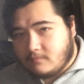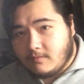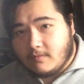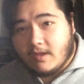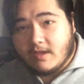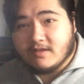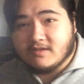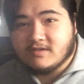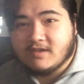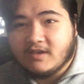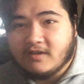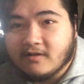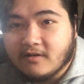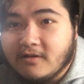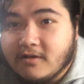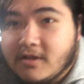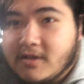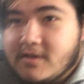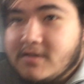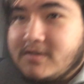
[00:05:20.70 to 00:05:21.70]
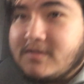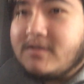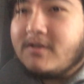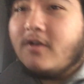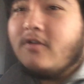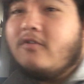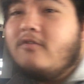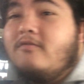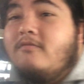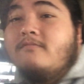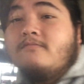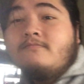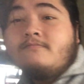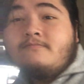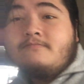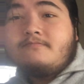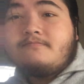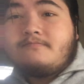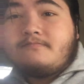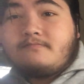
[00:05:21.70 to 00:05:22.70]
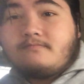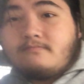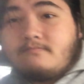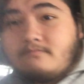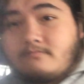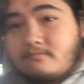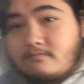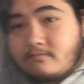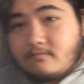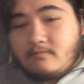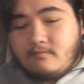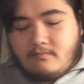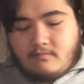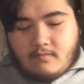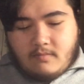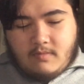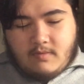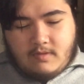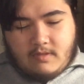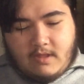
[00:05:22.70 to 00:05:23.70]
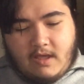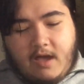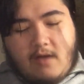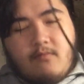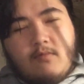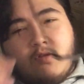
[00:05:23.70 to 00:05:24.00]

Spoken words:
And see, so that